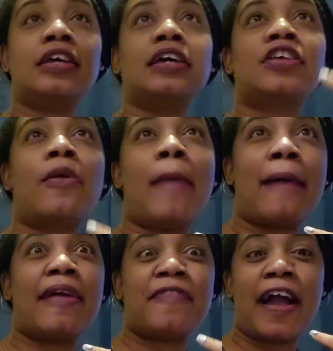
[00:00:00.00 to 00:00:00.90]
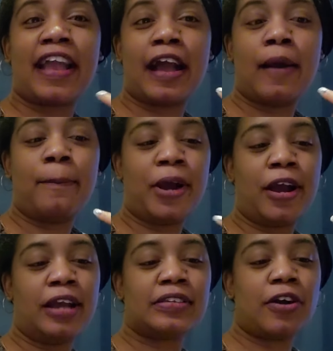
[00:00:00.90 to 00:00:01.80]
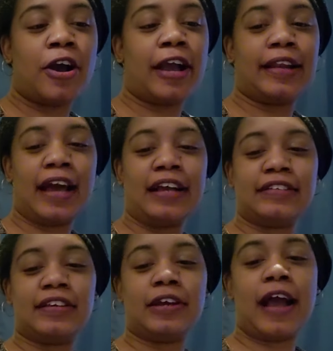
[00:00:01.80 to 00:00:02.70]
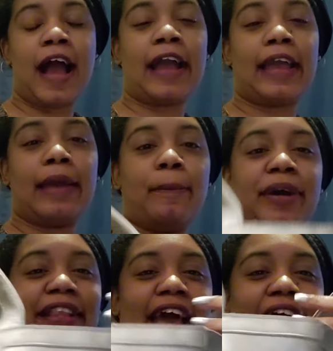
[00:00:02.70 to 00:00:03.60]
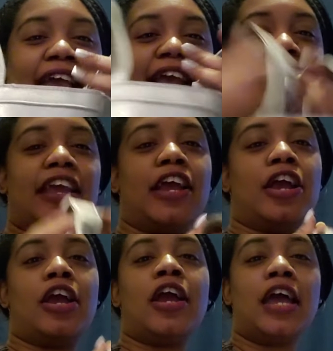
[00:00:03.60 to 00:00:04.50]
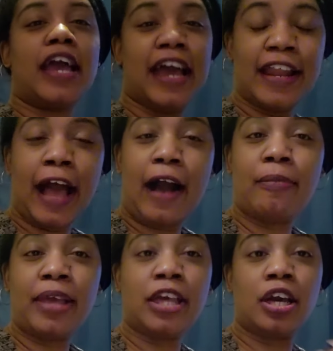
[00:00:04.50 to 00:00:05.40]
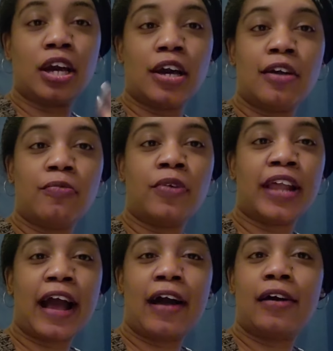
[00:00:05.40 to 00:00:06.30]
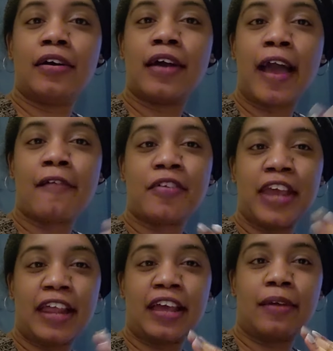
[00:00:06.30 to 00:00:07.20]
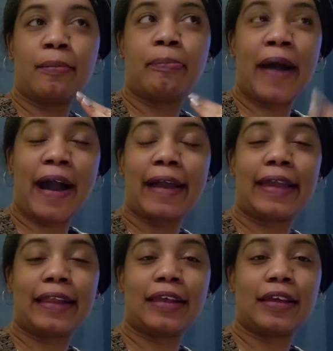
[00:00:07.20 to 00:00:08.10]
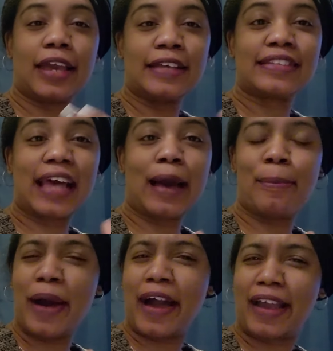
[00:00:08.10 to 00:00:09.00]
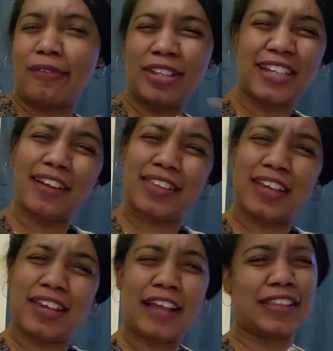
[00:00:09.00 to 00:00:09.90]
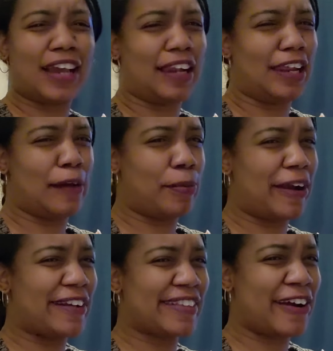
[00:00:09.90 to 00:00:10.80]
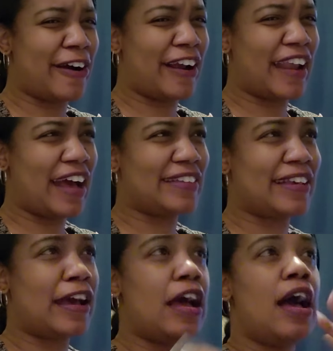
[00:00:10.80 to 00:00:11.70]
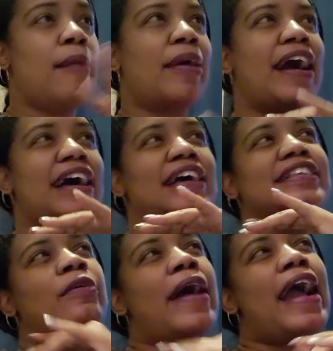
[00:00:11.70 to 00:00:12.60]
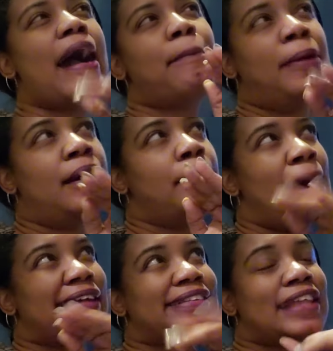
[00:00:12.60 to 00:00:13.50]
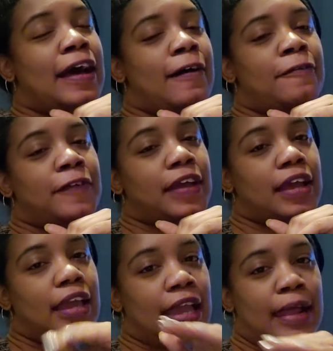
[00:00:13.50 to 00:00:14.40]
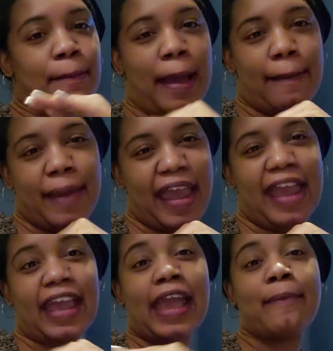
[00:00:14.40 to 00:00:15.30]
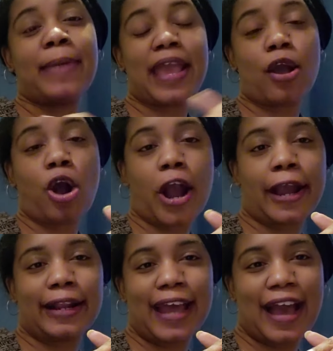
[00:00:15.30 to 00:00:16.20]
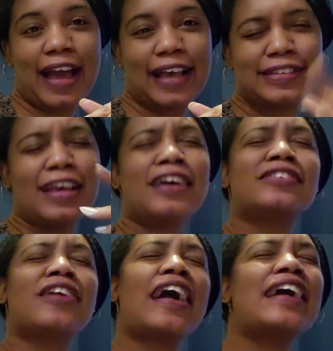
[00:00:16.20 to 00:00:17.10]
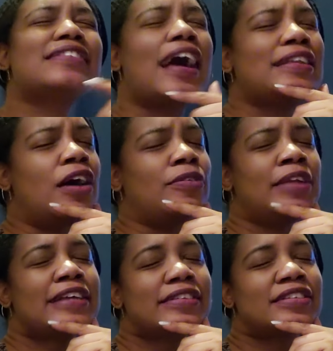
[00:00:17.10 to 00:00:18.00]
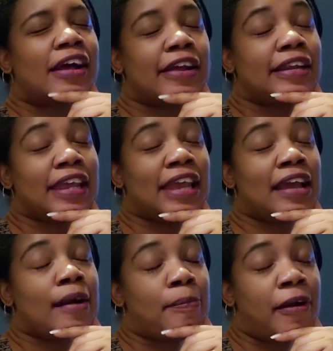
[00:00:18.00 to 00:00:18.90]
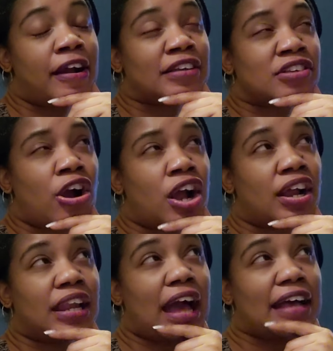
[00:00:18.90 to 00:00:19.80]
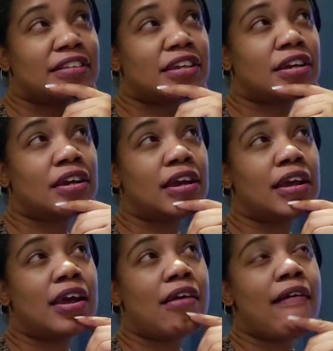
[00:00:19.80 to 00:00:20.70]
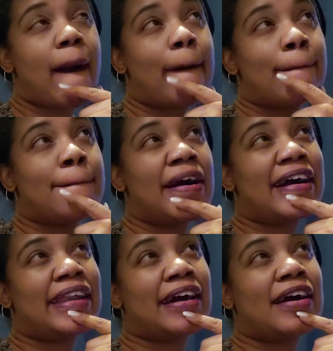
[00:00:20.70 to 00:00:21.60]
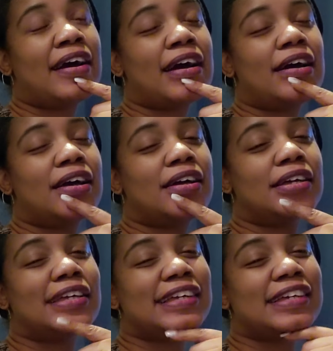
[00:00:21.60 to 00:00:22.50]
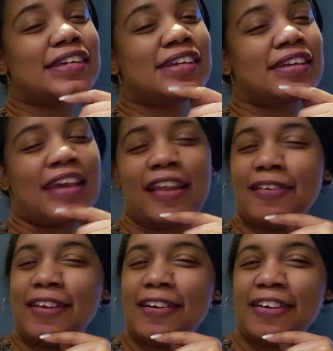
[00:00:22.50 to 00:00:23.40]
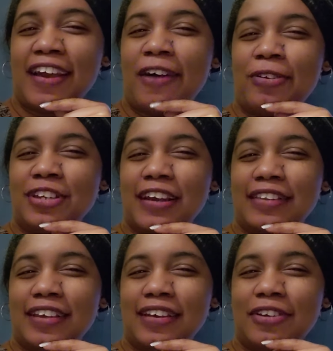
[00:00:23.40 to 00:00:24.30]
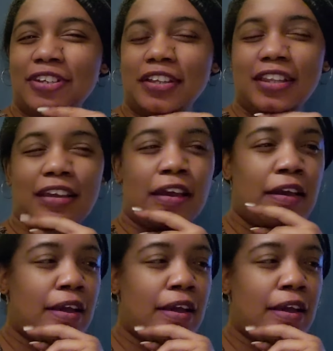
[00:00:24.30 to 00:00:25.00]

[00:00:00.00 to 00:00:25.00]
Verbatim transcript: So maybe if I get a purse organizer, I can put that in here and I'll be good without having that pocket inside pocket. What y'all think? Y'all think I need a purse organizer? Because the way I put my stuff in my bag, it be organized so I guess I don't necessarily need a purse organizer, but uh, I don't know, y'all. What y'all think? What y'all think?